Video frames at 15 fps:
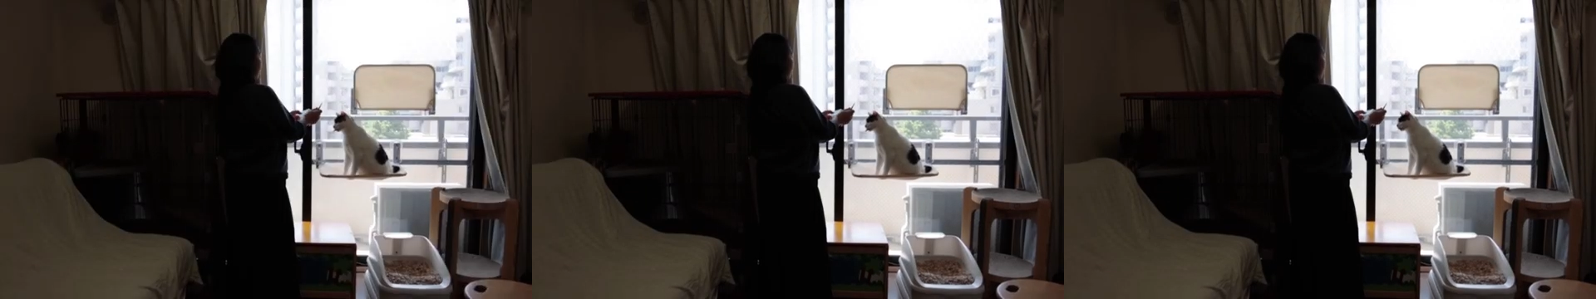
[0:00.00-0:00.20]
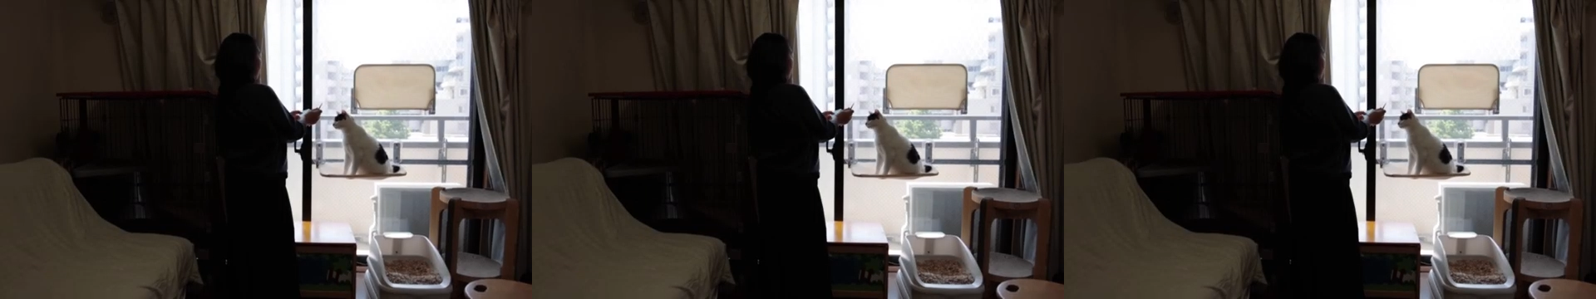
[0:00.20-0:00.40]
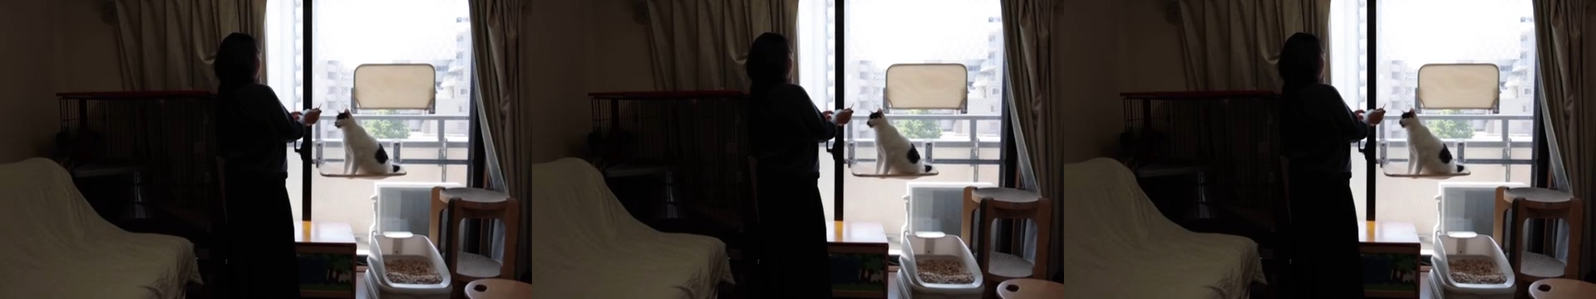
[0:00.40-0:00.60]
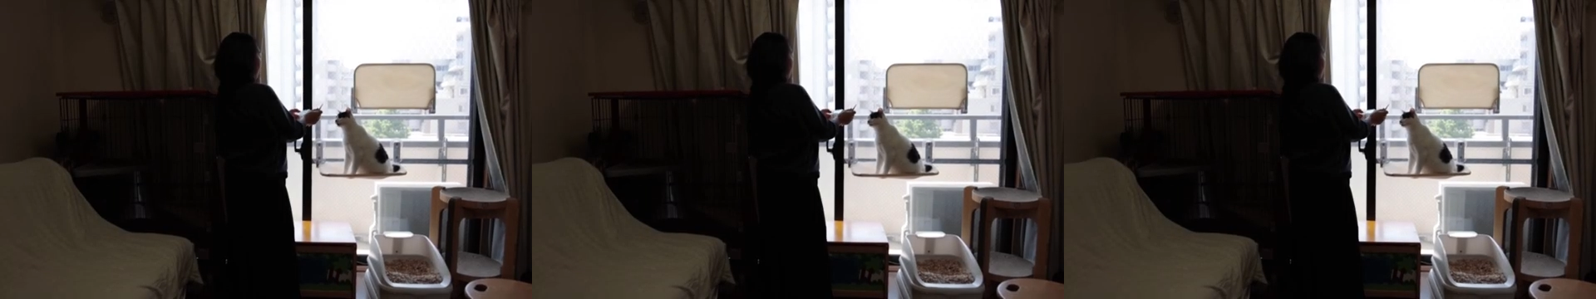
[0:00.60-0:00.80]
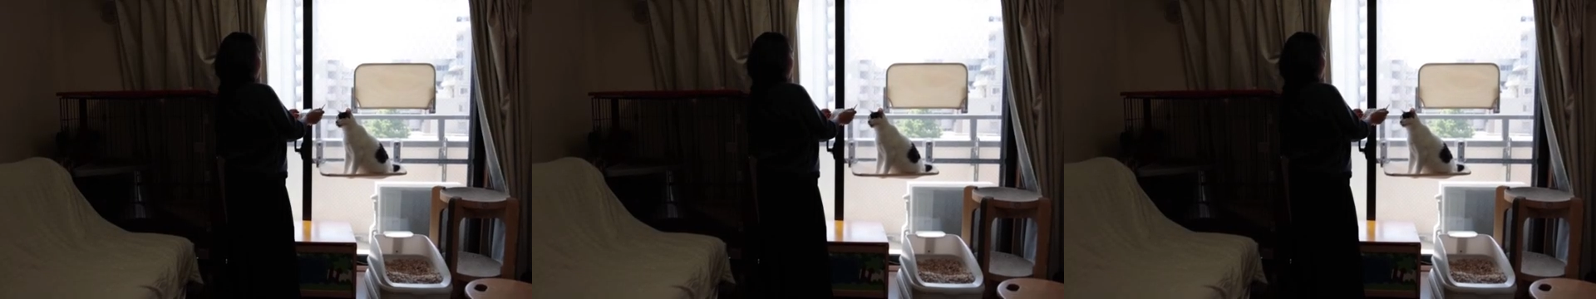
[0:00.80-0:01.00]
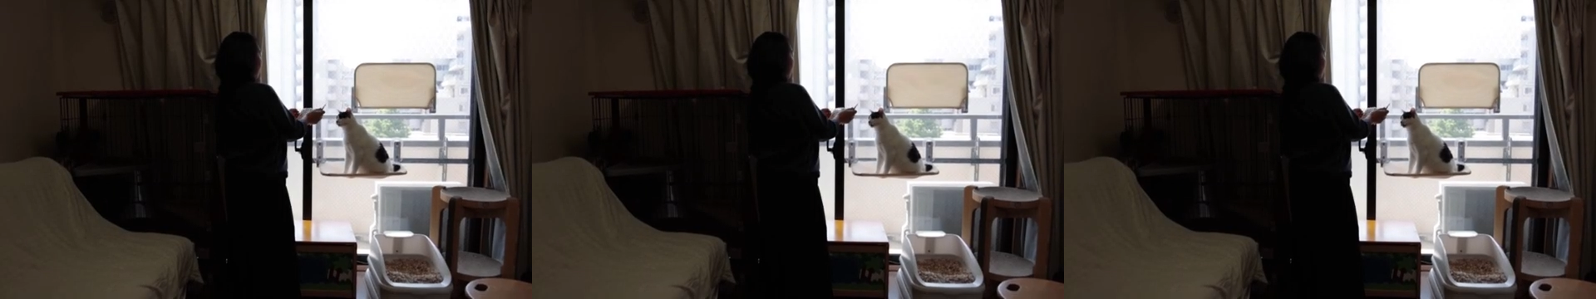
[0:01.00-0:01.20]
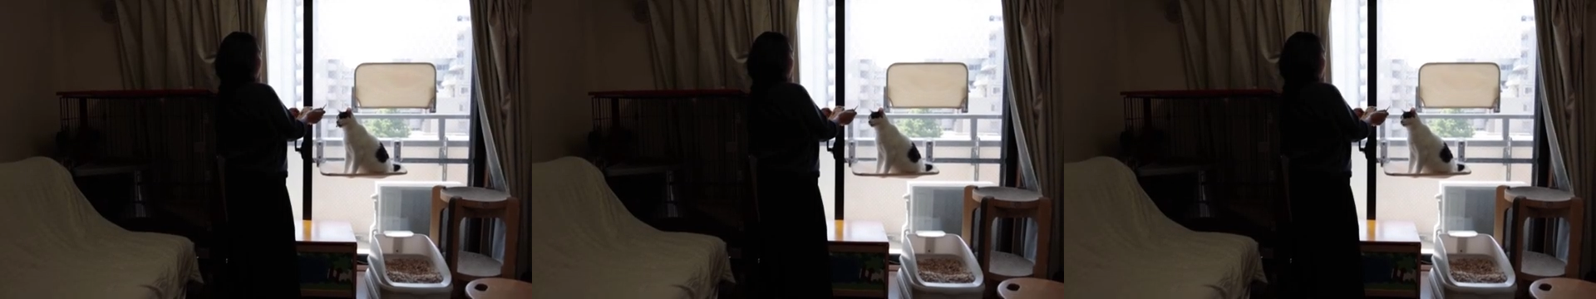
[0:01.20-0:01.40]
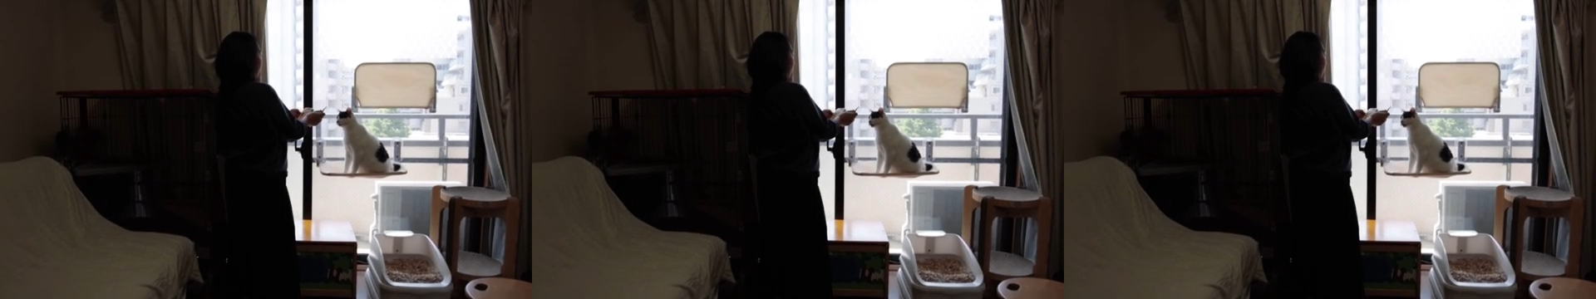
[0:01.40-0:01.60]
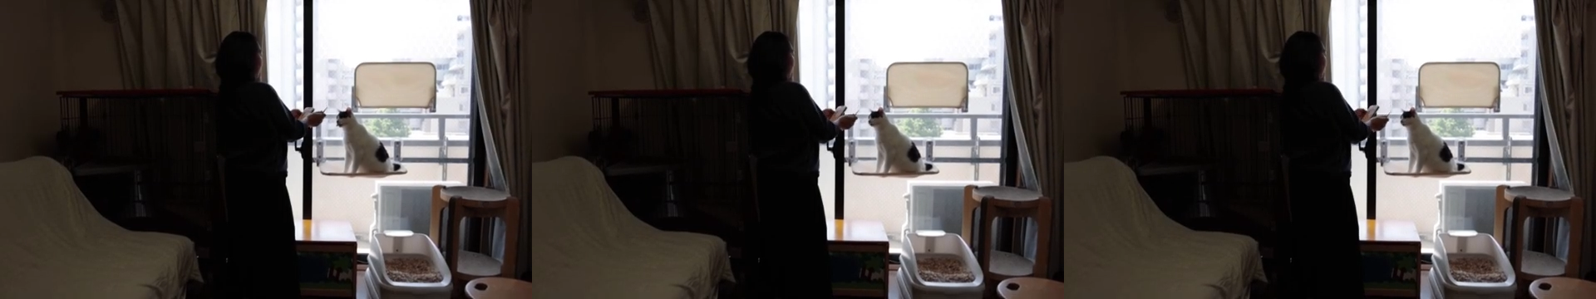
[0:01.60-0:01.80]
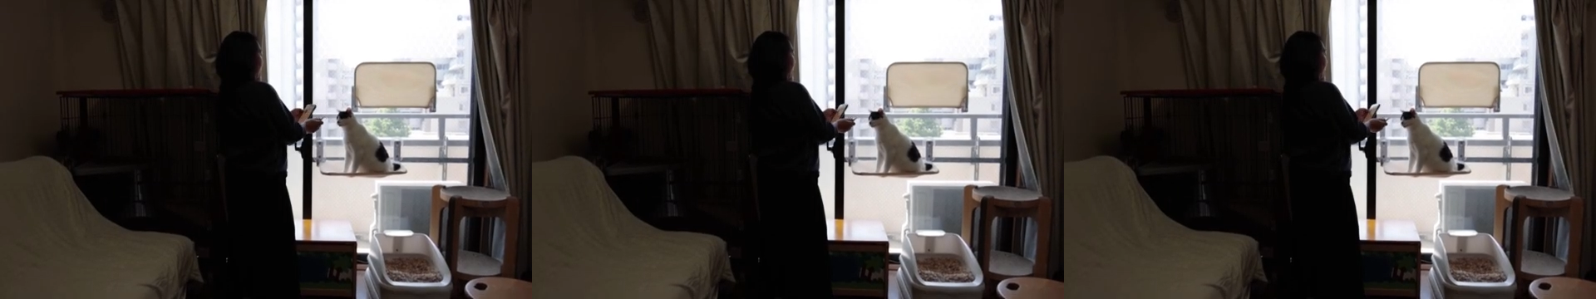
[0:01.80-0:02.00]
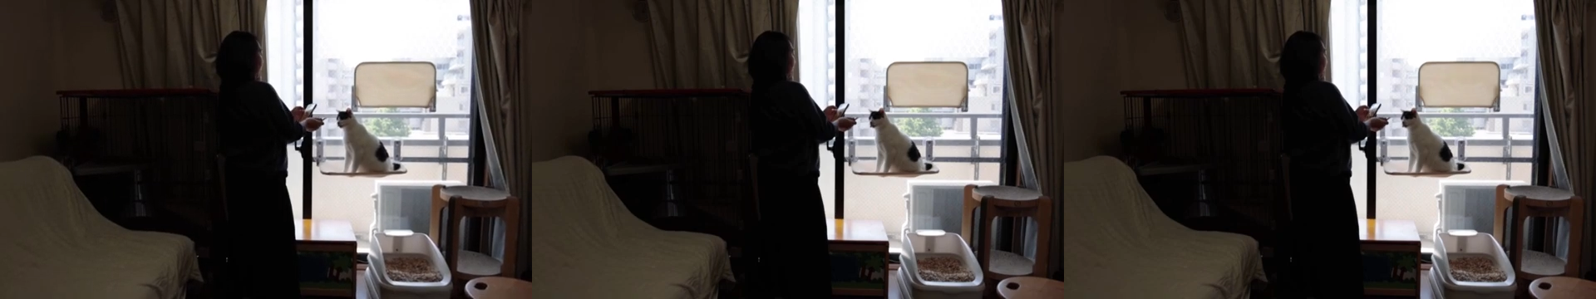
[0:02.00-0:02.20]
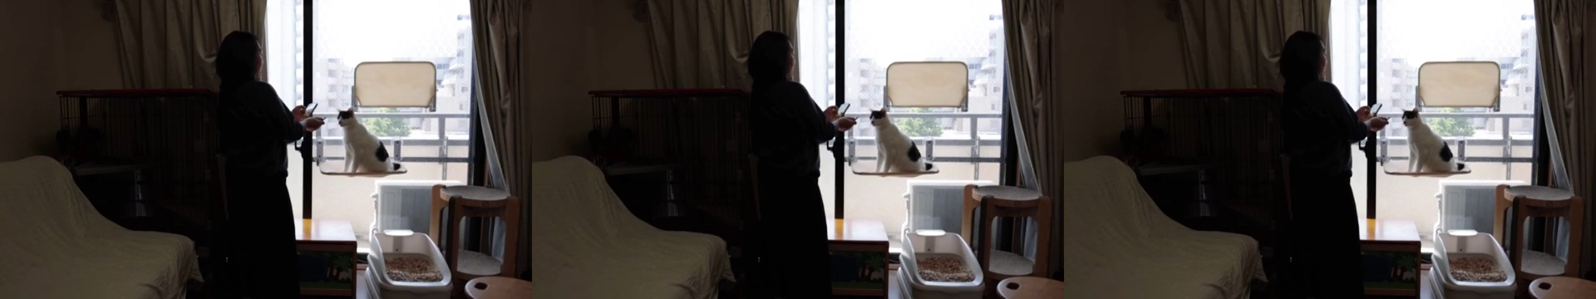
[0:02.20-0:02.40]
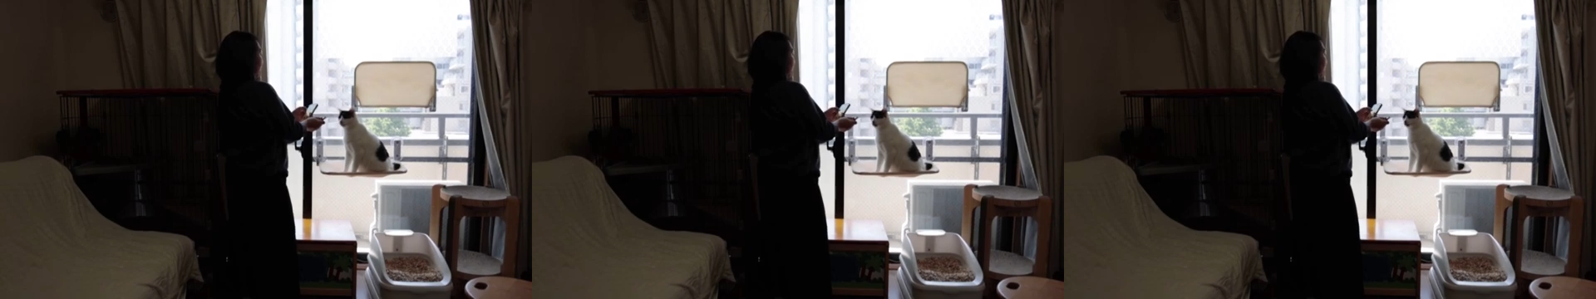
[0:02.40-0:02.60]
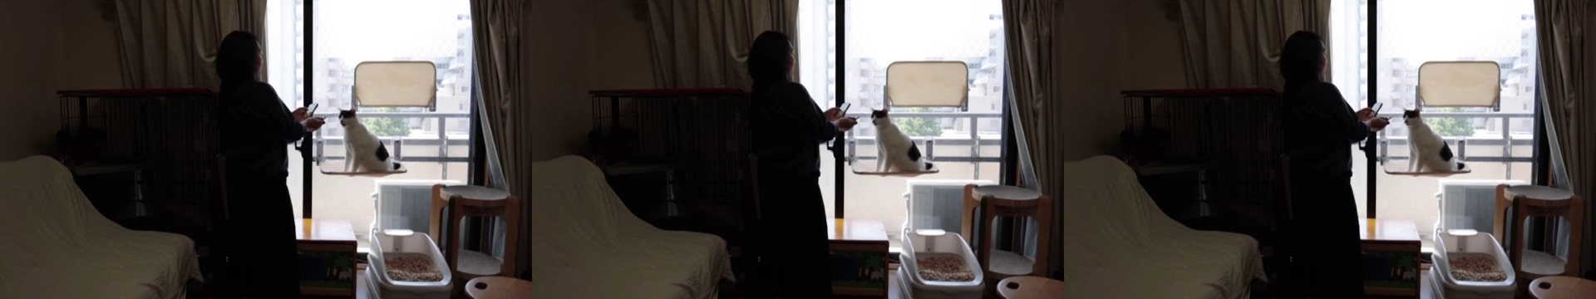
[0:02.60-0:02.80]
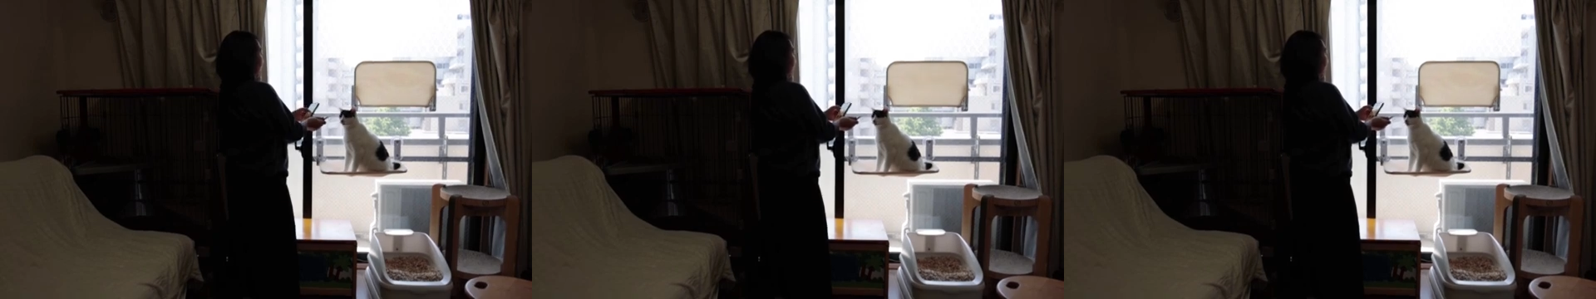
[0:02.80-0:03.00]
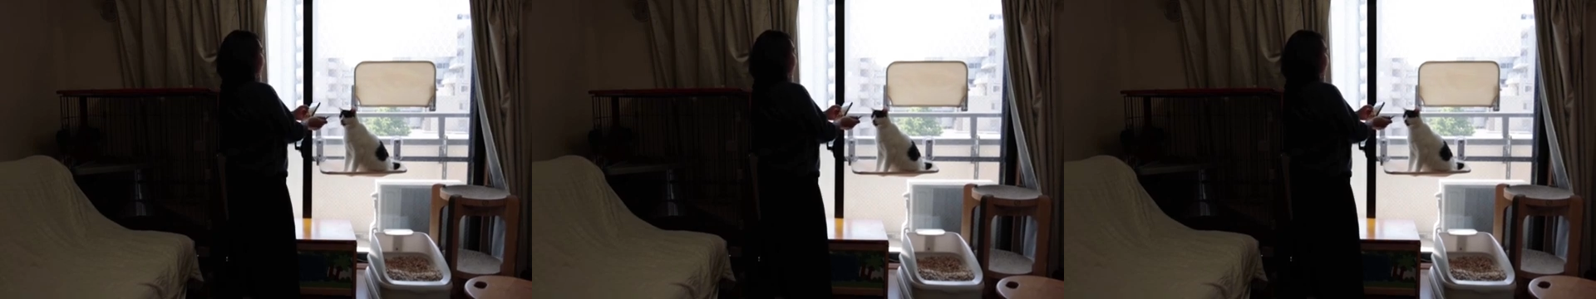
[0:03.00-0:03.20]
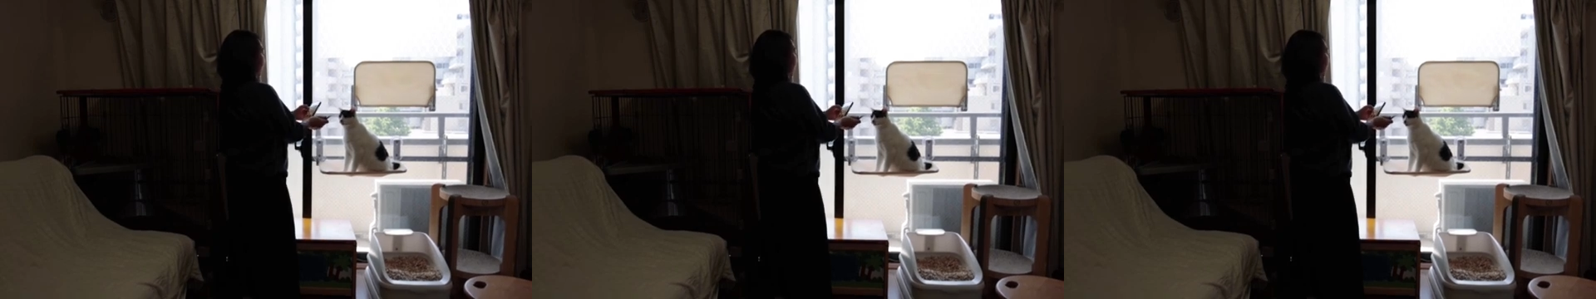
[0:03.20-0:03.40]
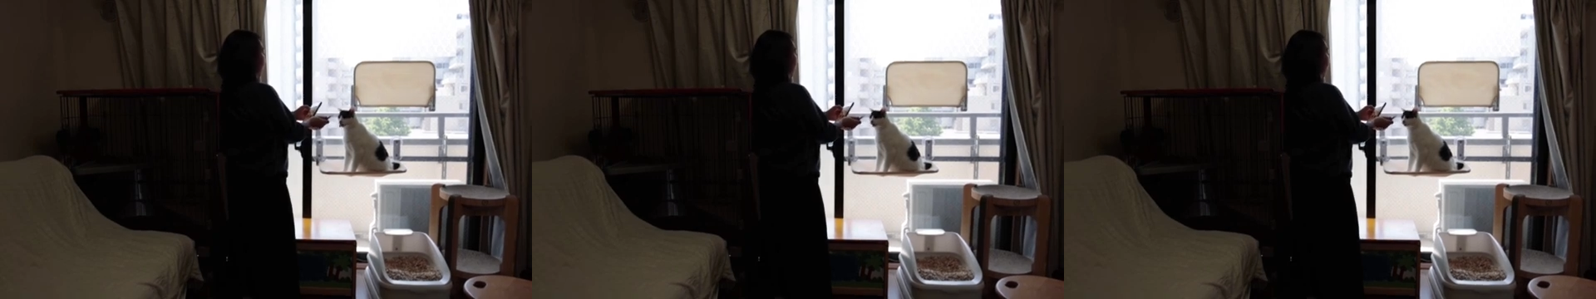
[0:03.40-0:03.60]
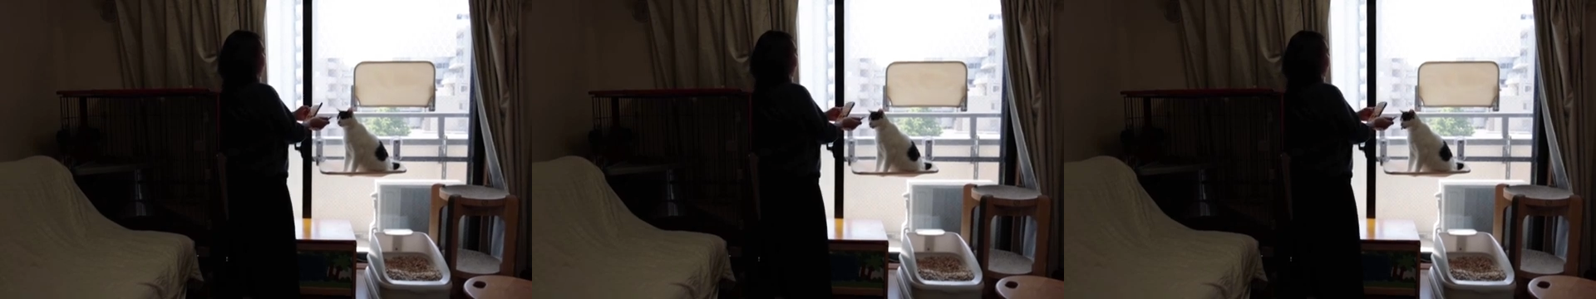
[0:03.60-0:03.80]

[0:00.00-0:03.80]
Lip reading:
No face is visible, so there are no lips to read.